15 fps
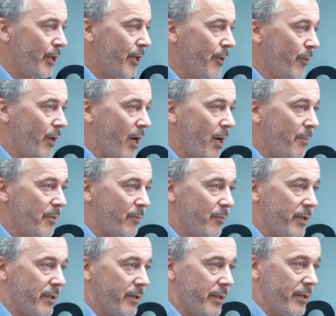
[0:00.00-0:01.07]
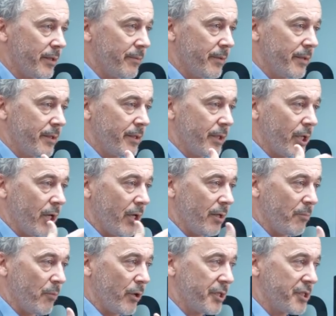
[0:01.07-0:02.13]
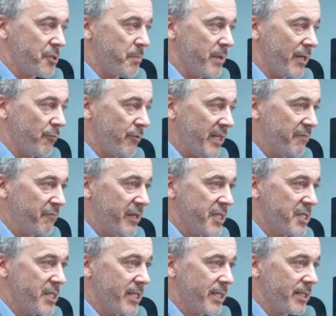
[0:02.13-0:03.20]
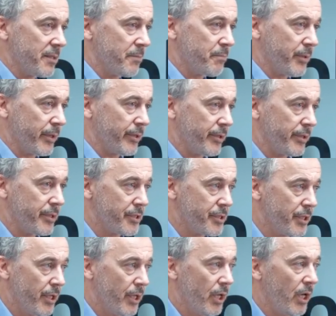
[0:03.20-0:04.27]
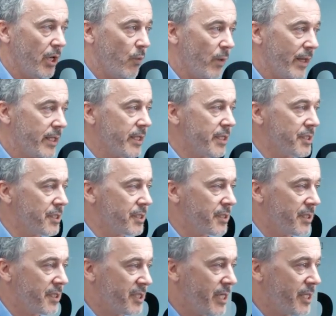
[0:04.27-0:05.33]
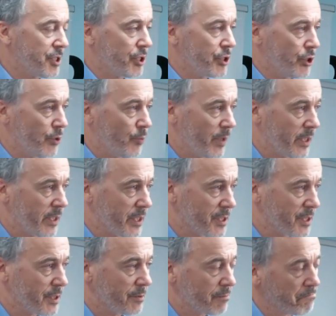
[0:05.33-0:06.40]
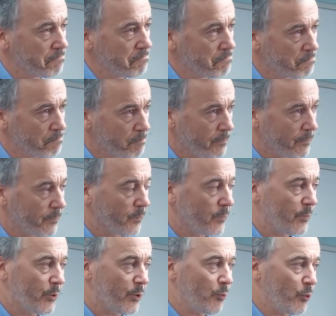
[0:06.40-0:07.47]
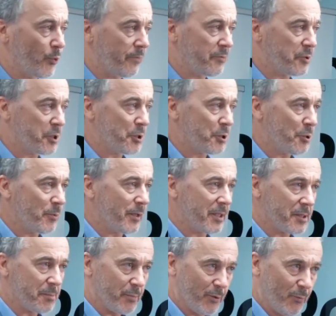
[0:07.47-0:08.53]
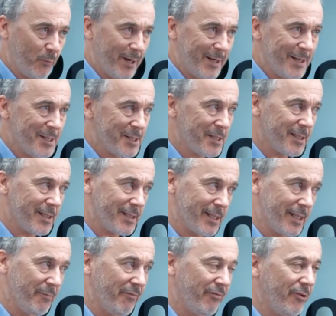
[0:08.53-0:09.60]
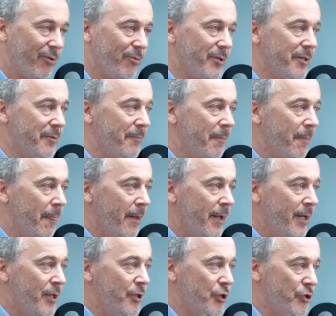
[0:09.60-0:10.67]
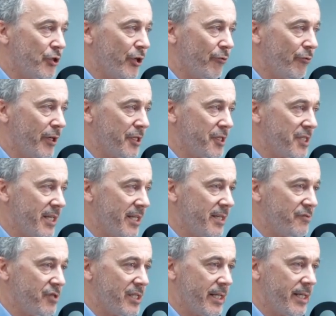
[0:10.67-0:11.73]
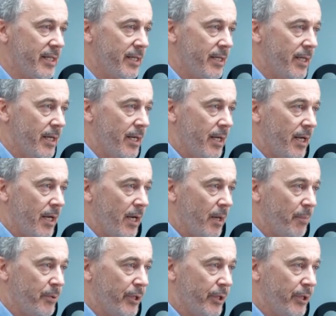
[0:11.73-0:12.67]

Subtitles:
Now what happened with the Colin Marks is being reinvestigated, because a witness, they say it's a new witness, don't know if it's a new witness, but a witness has come forward to turn around and say they've seen a